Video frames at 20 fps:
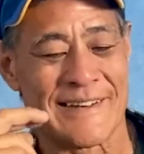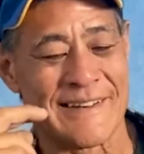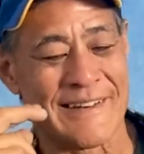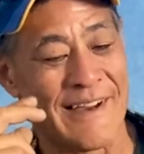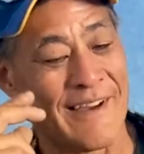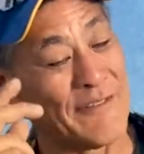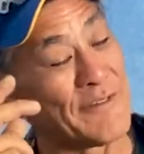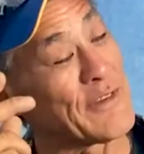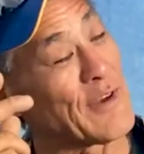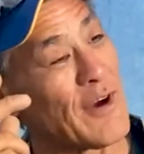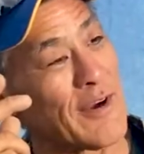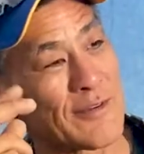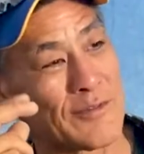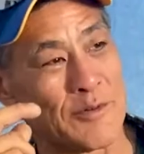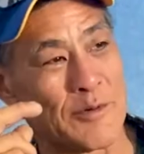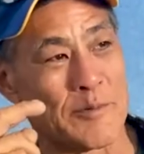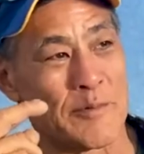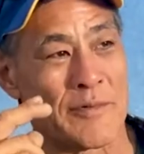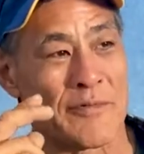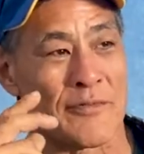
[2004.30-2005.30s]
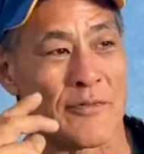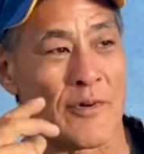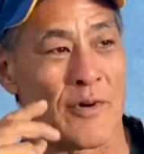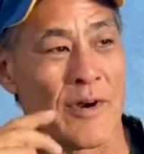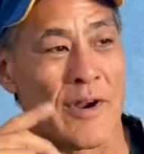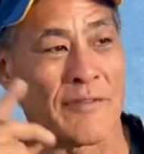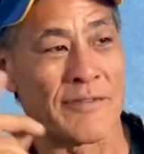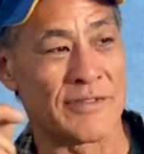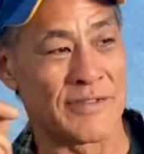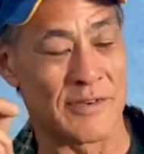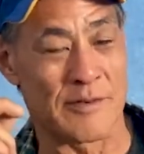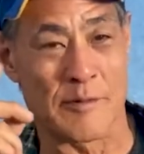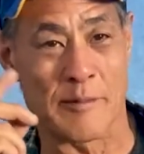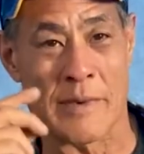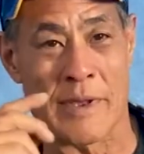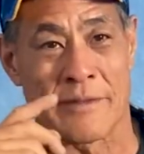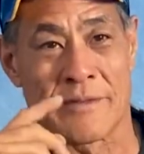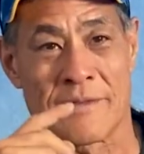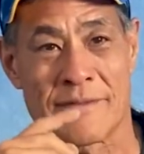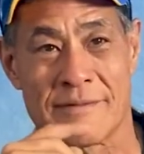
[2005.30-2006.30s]
I've talked to him before. I've seen him
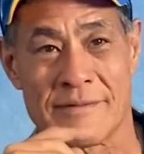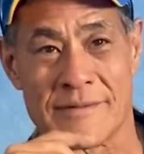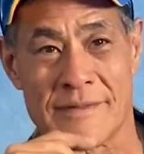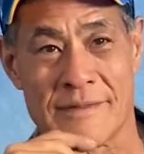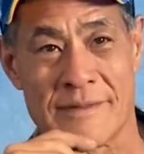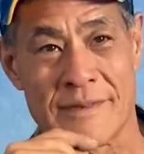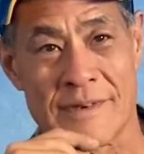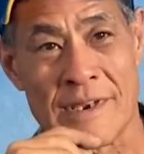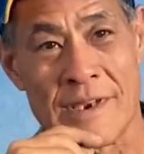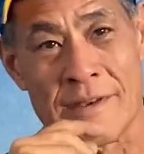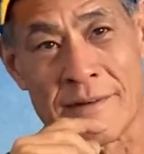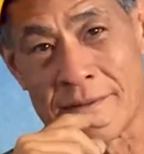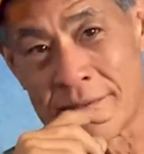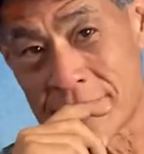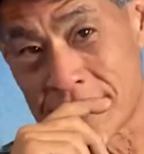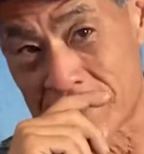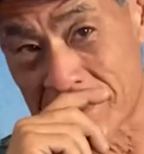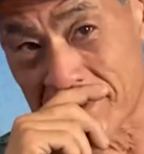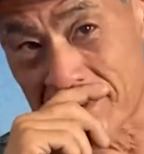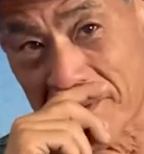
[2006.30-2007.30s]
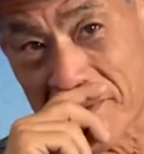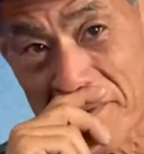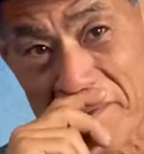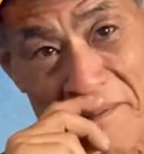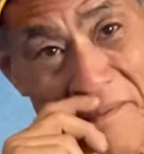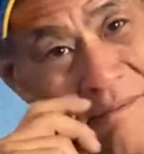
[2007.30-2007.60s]
at Eaton, so.